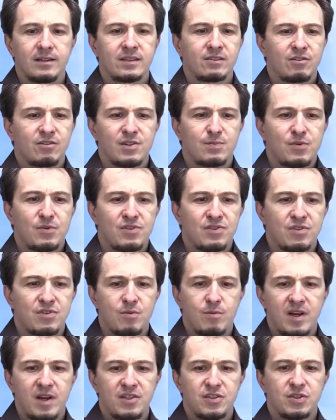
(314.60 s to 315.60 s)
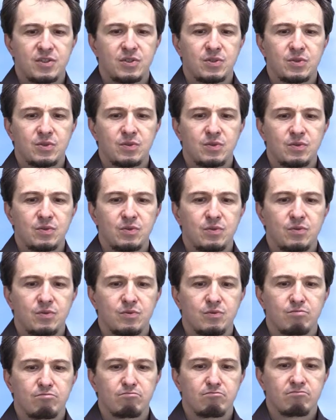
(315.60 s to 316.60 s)
It corresponds so much
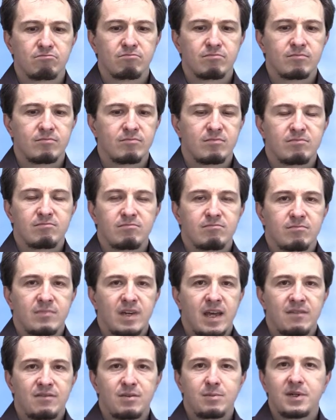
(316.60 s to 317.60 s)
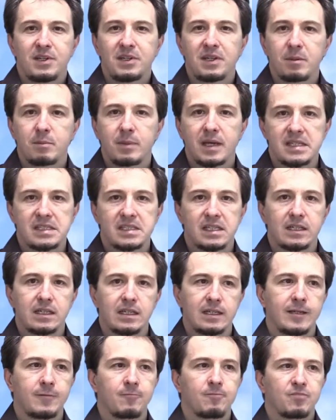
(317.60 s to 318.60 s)
to everybody,
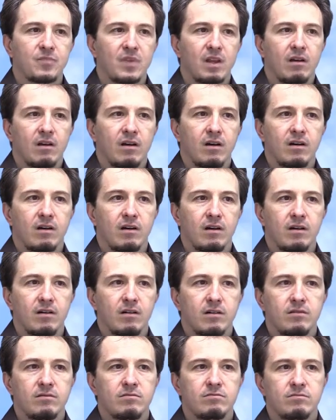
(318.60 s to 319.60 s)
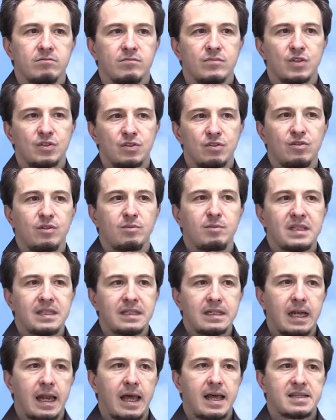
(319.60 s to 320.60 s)
basically. Not only
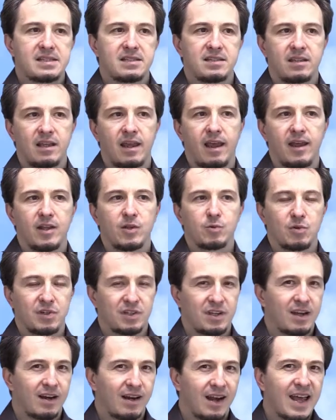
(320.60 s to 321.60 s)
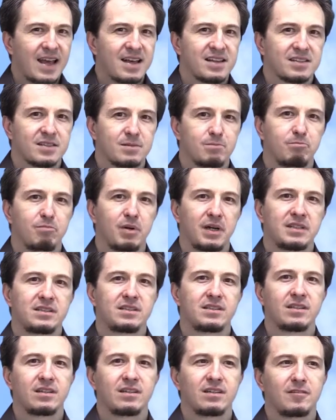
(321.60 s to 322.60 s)
middle class and working class,
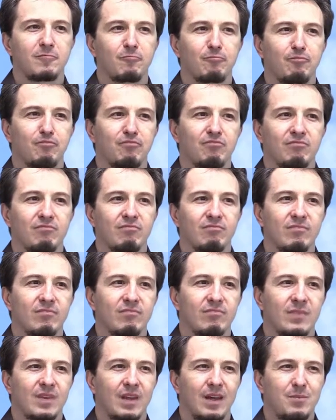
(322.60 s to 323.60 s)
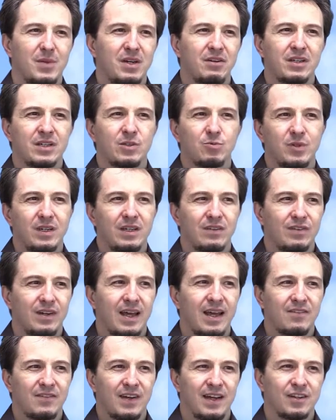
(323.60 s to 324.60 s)
but American way
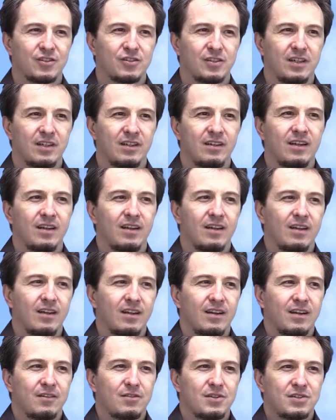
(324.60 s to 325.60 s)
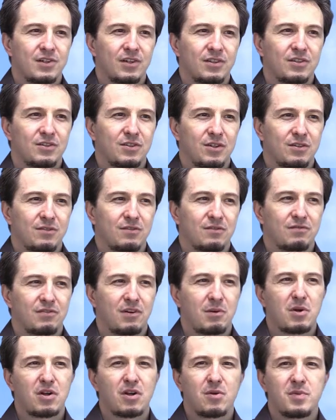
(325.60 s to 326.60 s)
of life actually resulted
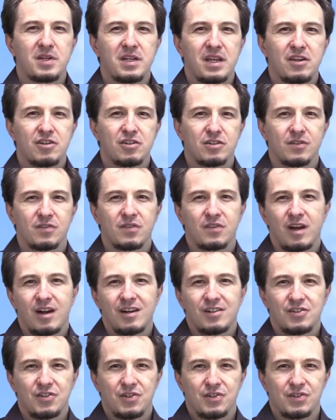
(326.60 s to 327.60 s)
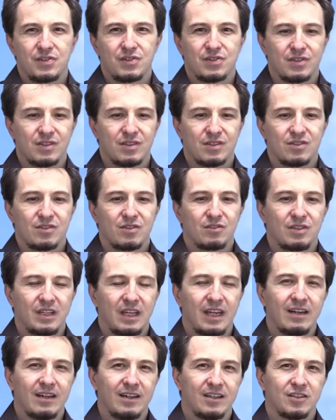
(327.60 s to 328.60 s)
from a combination of cultures. Is
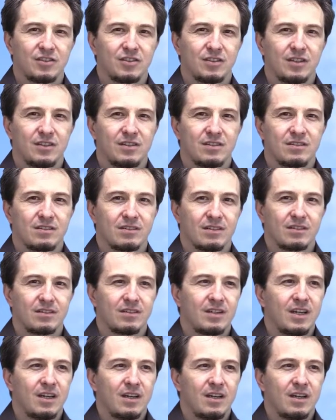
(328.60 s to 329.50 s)
not English, is